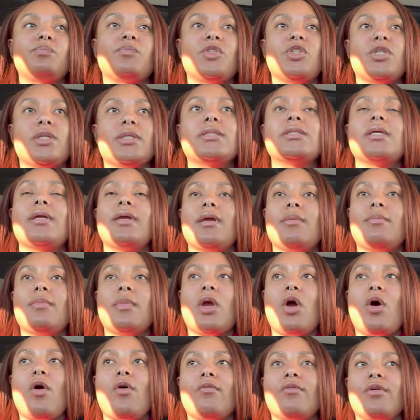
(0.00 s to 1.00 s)
just to get
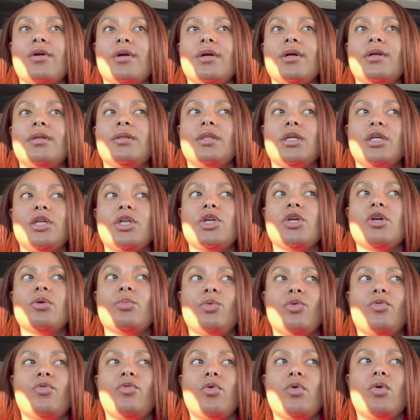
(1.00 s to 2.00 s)
me over the year
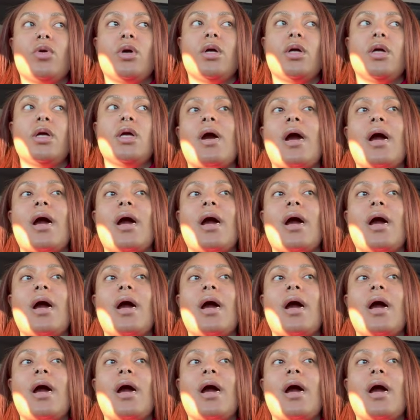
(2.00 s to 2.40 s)
before